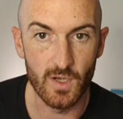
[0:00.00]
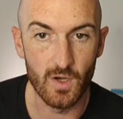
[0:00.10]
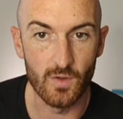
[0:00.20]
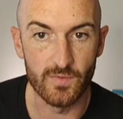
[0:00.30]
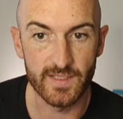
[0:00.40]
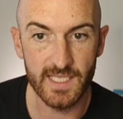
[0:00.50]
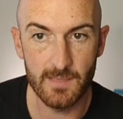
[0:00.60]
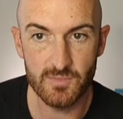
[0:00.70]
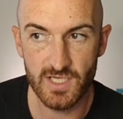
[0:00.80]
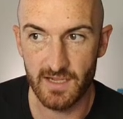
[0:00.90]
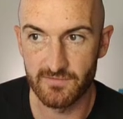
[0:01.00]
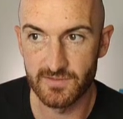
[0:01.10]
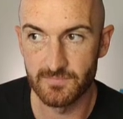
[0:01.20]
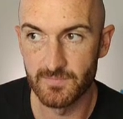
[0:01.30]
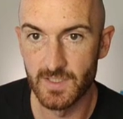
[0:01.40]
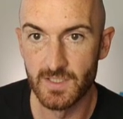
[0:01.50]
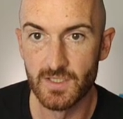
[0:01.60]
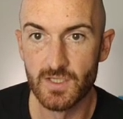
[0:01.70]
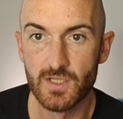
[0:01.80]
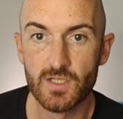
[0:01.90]
on the camshaft.
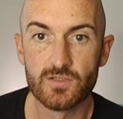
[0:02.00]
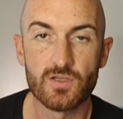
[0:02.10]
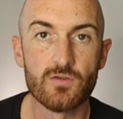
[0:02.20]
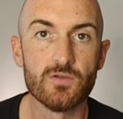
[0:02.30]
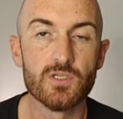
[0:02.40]
So you